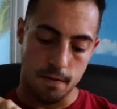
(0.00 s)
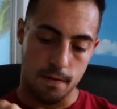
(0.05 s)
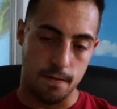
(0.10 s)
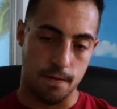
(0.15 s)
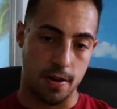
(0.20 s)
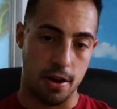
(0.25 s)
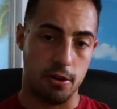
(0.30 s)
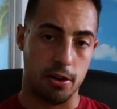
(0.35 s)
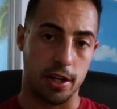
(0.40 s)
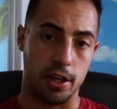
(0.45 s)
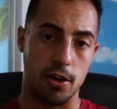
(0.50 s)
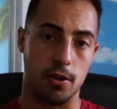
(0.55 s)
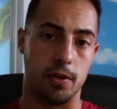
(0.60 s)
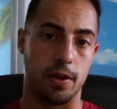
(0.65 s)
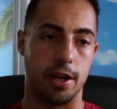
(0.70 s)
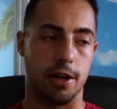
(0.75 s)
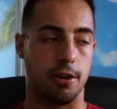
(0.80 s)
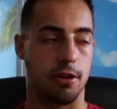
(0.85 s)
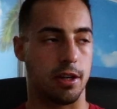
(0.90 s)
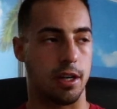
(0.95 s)
very
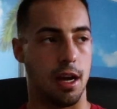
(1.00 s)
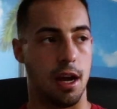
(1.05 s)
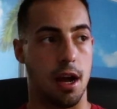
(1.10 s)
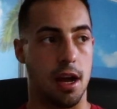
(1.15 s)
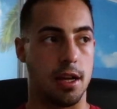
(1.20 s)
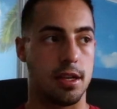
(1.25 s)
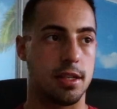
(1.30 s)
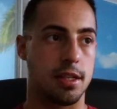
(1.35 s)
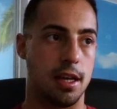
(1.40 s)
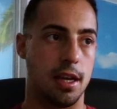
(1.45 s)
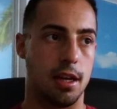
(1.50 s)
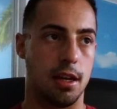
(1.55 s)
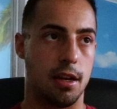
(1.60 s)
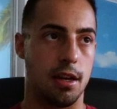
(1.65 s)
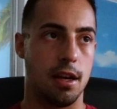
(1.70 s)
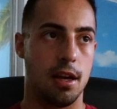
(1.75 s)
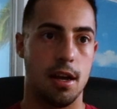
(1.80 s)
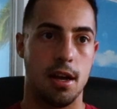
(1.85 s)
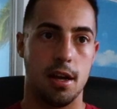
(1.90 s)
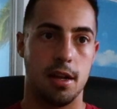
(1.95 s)
go-getter guys, and
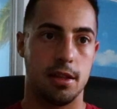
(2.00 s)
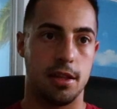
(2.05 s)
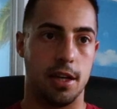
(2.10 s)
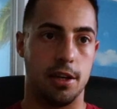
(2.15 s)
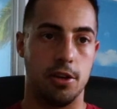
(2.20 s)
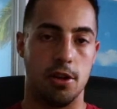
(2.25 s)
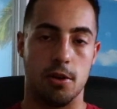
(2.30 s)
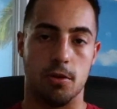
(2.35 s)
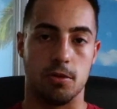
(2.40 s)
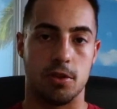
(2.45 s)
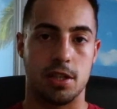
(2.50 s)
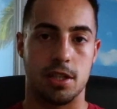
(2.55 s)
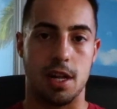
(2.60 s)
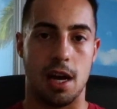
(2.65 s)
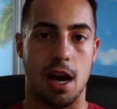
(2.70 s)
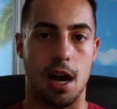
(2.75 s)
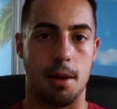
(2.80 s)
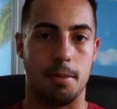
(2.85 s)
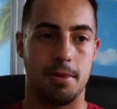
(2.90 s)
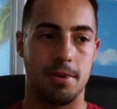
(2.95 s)
they don't
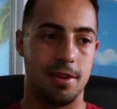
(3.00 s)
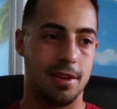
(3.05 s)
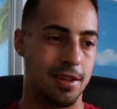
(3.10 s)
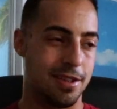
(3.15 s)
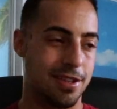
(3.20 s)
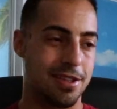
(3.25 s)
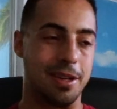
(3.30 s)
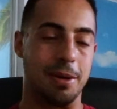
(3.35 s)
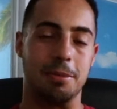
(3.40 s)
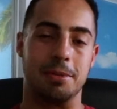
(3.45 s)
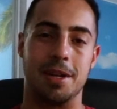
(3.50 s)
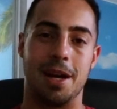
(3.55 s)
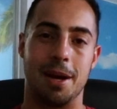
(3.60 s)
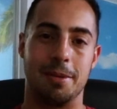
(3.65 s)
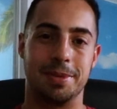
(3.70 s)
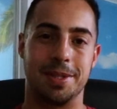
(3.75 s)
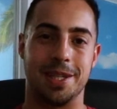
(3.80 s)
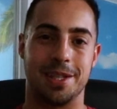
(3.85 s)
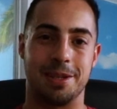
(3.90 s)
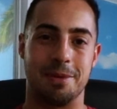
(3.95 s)
stop, and
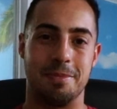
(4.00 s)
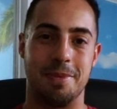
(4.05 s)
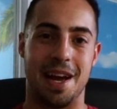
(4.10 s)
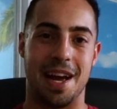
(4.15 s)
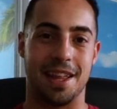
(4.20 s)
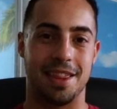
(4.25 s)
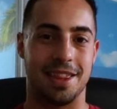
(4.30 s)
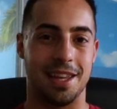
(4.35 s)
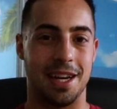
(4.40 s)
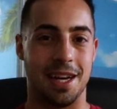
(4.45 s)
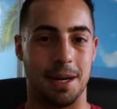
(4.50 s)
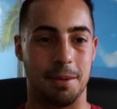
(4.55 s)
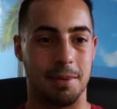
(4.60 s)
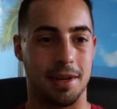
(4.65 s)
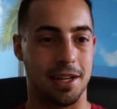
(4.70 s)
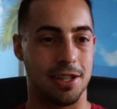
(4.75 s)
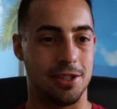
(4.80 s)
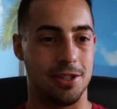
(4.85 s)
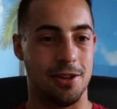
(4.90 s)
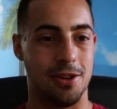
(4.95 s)
sometimes that's a bad thing
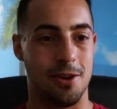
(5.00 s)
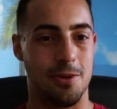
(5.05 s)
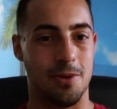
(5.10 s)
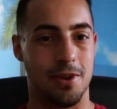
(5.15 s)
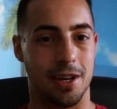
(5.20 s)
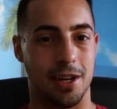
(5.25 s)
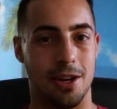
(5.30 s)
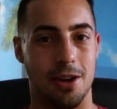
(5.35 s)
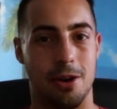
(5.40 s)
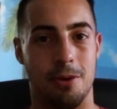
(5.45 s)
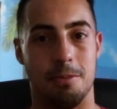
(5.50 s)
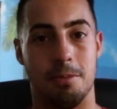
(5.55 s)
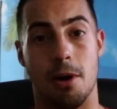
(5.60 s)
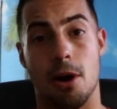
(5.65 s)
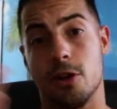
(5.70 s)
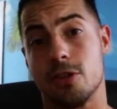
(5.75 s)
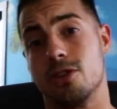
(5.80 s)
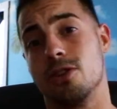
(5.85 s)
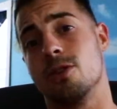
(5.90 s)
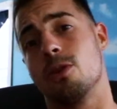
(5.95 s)
because you don't want to go
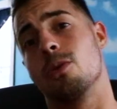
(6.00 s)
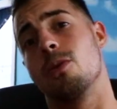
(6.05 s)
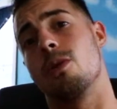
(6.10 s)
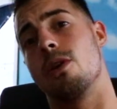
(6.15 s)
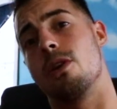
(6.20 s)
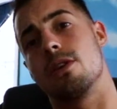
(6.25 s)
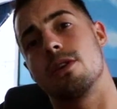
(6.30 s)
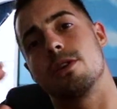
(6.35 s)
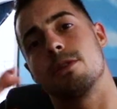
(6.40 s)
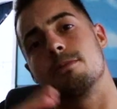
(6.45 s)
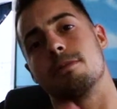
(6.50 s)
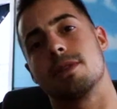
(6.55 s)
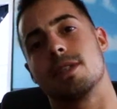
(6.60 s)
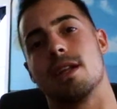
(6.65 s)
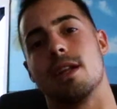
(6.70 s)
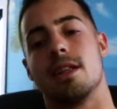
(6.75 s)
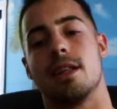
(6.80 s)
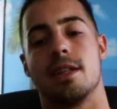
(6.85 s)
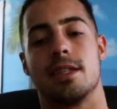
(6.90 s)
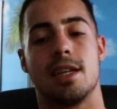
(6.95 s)
balls to the wall
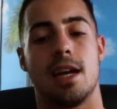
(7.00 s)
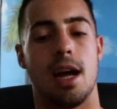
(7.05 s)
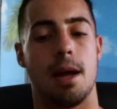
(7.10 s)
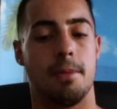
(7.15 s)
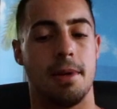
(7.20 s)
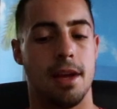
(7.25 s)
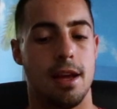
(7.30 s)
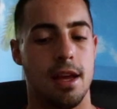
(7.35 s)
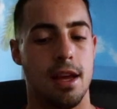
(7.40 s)
100% of the time.